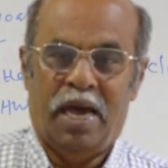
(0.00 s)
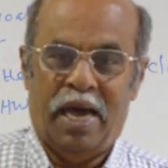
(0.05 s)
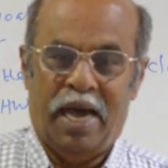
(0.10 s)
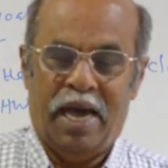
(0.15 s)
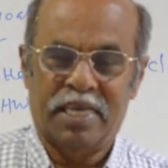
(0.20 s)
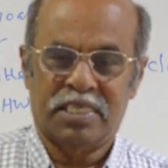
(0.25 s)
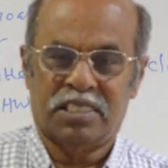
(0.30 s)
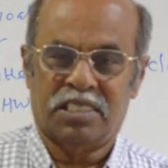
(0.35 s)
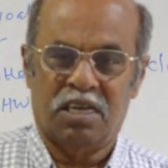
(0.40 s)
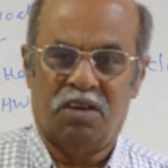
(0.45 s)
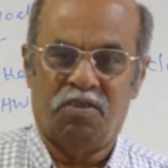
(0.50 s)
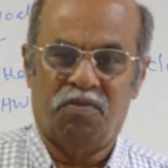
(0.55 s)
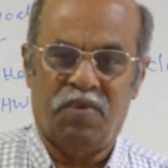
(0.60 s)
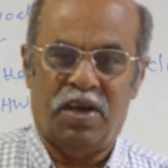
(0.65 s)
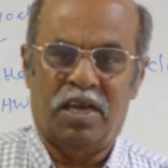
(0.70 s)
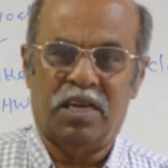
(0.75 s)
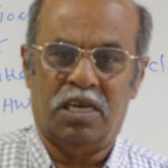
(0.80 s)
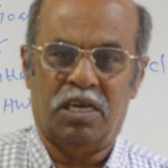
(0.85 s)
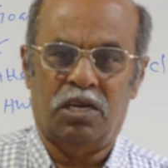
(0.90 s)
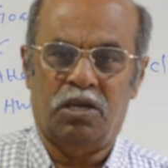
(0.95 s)
As and
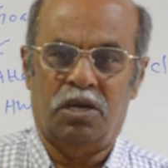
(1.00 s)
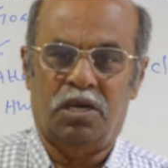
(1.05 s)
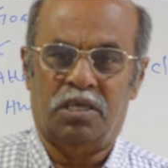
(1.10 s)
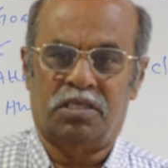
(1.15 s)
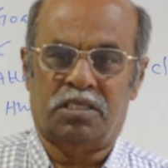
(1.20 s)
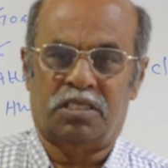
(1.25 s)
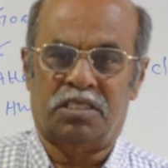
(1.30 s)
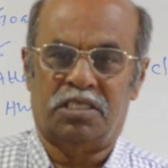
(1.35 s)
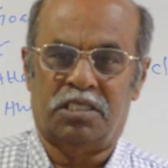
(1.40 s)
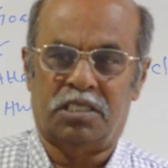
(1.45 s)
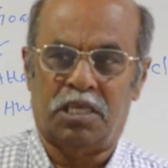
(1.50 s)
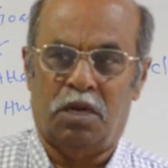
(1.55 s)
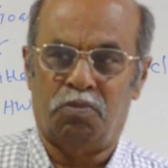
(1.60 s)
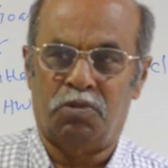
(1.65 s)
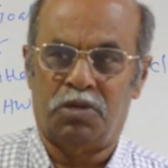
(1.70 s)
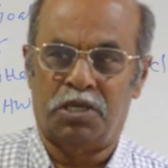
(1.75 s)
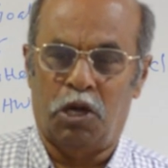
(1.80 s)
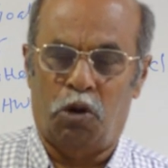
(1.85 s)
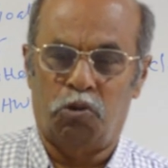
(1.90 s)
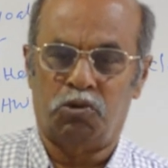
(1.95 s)
when
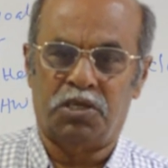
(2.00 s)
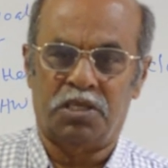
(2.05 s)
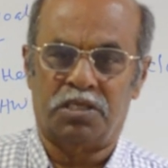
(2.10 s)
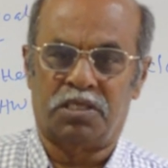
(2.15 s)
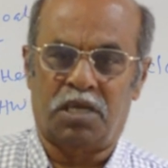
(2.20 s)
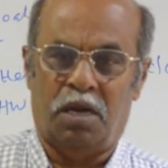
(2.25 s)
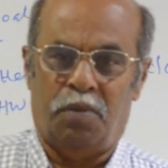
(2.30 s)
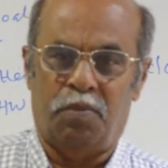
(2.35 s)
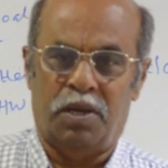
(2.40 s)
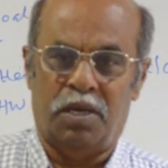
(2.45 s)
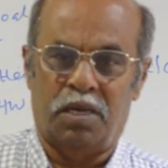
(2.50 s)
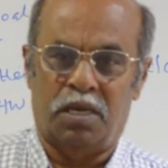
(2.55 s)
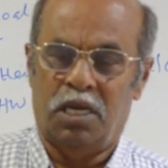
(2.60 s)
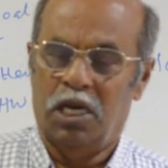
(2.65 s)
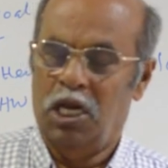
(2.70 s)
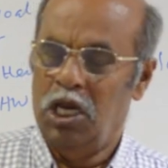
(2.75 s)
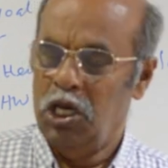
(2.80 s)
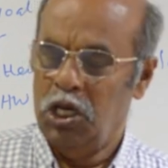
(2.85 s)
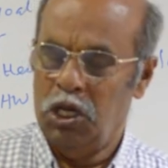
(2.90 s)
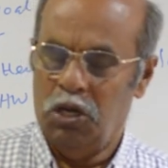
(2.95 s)
some doubt is
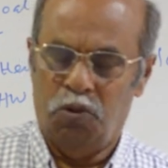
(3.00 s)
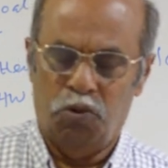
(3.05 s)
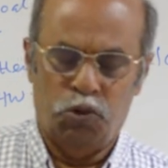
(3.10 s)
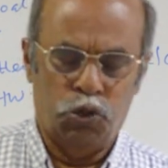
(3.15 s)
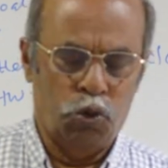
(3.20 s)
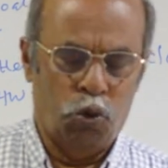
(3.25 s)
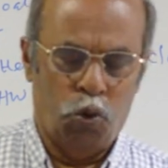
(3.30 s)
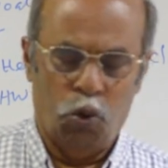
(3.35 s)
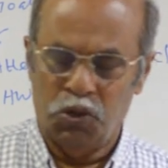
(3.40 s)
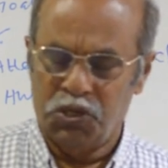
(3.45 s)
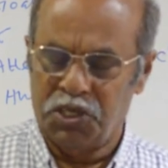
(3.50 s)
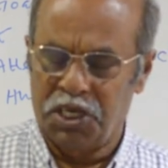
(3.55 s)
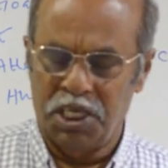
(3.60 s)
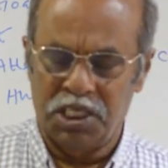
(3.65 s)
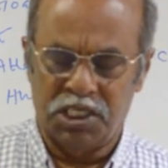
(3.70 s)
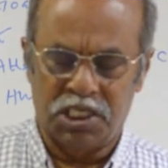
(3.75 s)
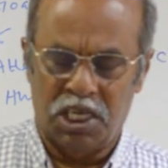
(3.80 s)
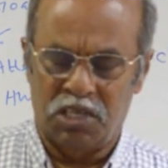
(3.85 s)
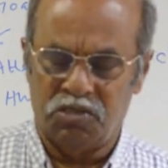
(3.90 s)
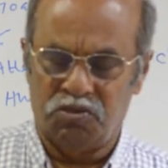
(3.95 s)
coming, no
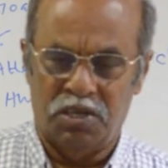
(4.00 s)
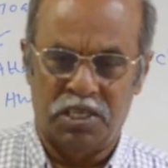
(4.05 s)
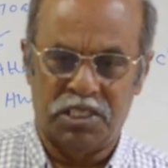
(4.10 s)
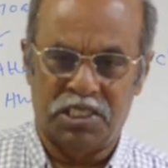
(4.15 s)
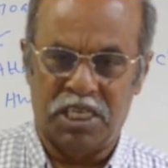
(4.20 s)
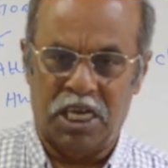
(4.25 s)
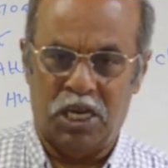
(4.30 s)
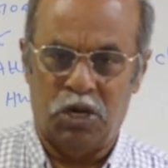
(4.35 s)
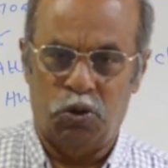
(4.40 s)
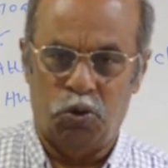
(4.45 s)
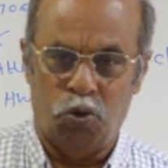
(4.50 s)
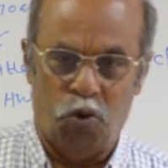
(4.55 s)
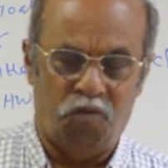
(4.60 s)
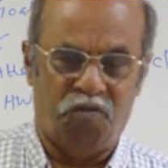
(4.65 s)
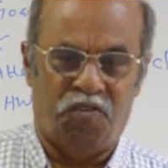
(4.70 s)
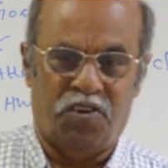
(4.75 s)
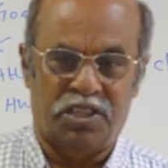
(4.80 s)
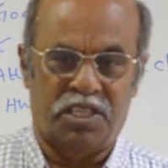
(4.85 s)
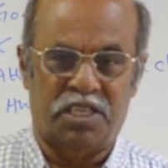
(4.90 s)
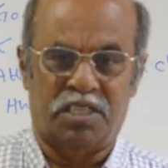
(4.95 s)
teachers will say no
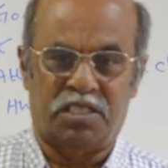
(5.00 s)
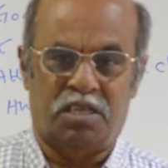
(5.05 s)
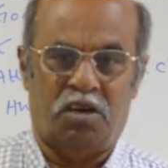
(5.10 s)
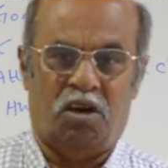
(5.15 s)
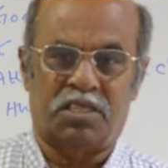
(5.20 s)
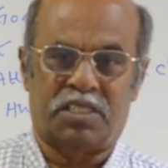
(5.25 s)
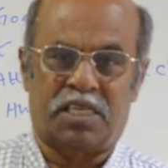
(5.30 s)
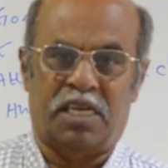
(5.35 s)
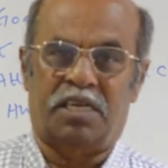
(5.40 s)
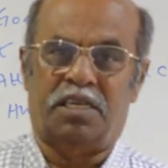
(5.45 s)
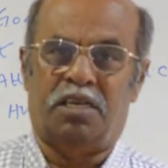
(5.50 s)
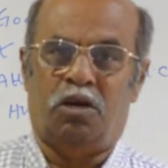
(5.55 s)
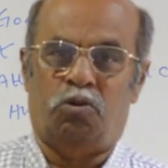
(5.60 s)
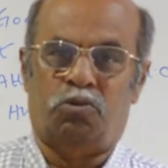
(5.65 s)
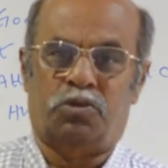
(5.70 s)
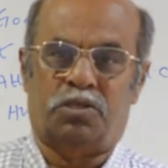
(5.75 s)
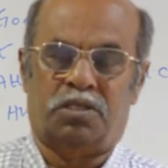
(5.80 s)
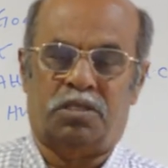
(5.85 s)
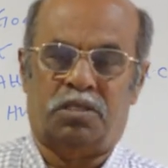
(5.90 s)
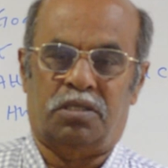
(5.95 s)
for this asking
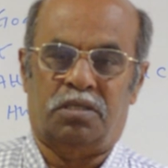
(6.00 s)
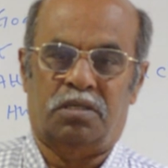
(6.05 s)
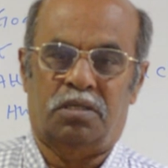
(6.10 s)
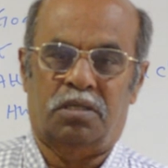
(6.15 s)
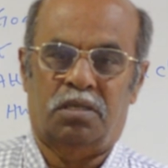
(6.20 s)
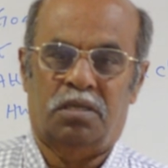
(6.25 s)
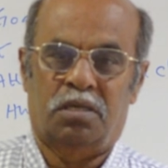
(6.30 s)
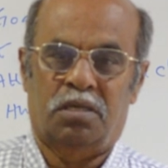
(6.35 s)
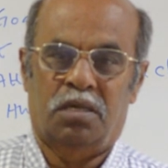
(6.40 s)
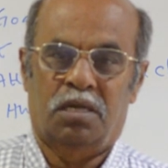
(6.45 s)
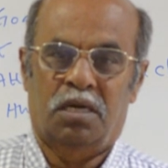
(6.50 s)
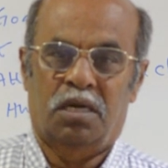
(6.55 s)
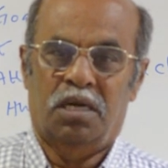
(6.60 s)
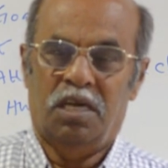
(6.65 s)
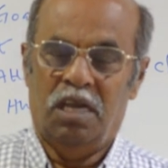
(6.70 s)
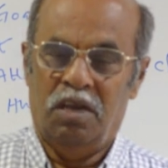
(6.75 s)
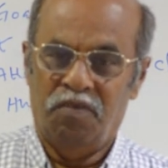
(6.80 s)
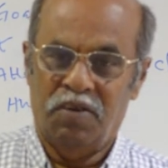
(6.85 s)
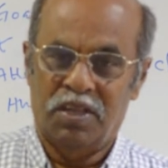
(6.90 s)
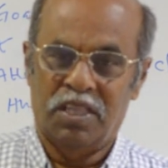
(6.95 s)
doubts.
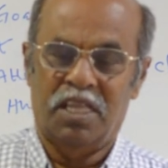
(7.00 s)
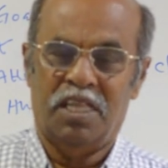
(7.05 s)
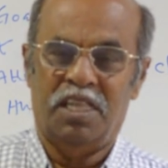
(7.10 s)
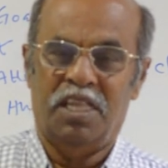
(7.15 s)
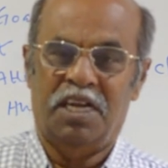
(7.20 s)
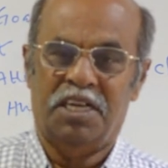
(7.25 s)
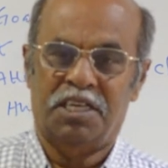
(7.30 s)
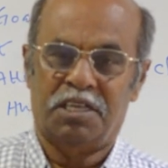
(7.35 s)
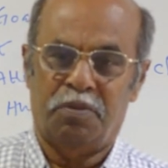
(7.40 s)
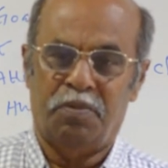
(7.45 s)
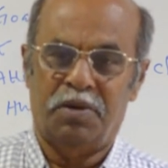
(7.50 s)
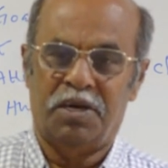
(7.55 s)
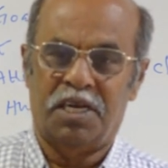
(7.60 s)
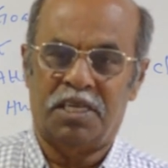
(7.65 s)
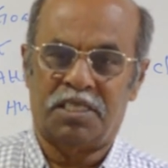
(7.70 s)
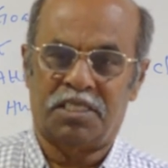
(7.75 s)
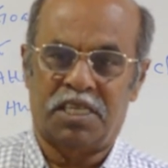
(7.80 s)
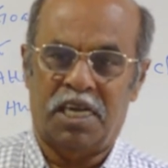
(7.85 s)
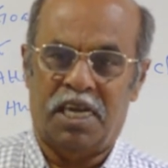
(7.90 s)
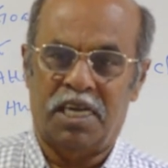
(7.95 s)
Even in the
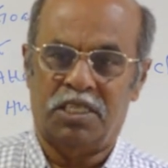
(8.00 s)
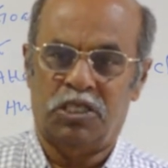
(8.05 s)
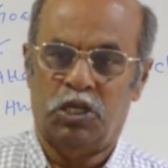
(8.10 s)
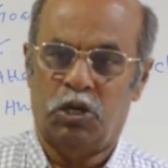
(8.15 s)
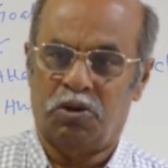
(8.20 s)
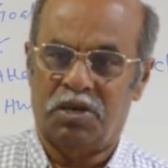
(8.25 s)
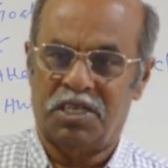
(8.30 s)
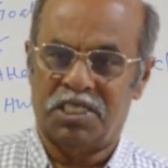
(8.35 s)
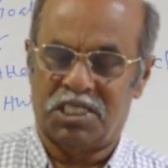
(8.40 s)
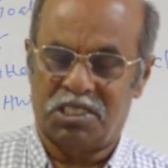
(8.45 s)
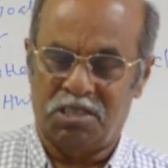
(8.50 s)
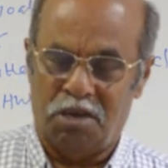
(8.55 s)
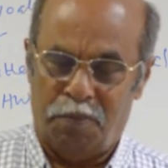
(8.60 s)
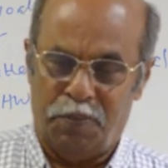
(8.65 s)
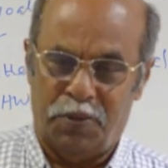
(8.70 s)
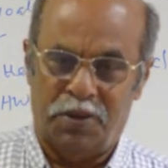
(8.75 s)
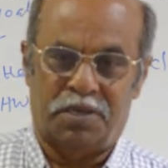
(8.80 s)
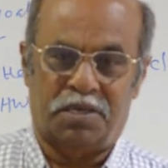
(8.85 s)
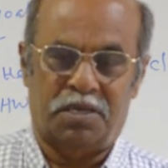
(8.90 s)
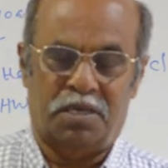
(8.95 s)
intermediate stage, you can
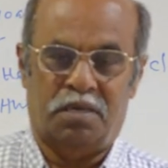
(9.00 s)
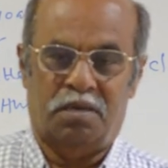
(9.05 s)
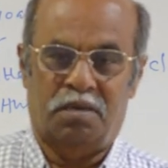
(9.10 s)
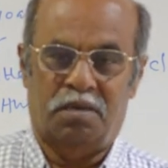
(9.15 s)
stop it.